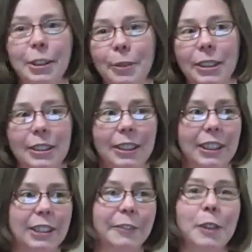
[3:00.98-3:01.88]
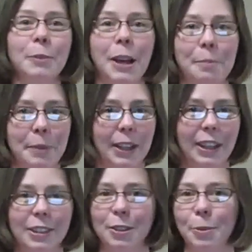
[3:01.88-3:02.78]
you wanted to list film
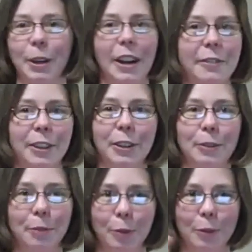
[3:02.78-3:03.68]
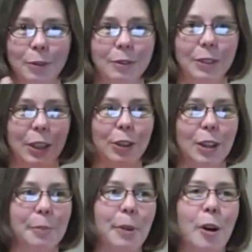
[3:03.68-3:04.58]
companies or whatever, you know,
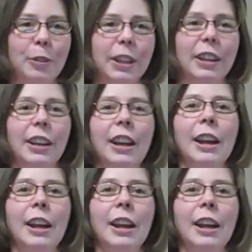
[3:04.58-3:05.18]
component.